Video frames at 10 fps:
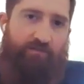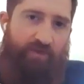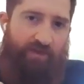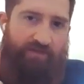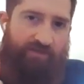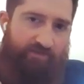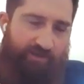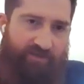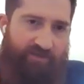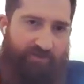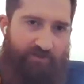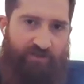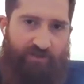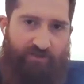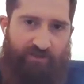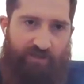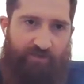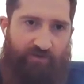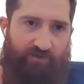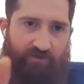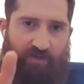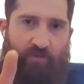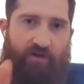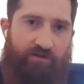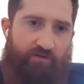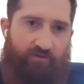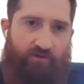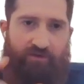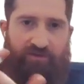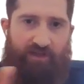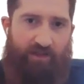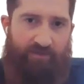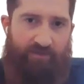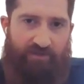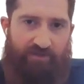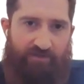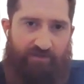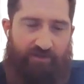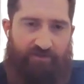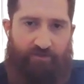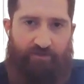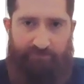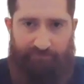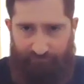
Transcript: finds the specific genotype, and they wanted to know where all these hybridization sites were.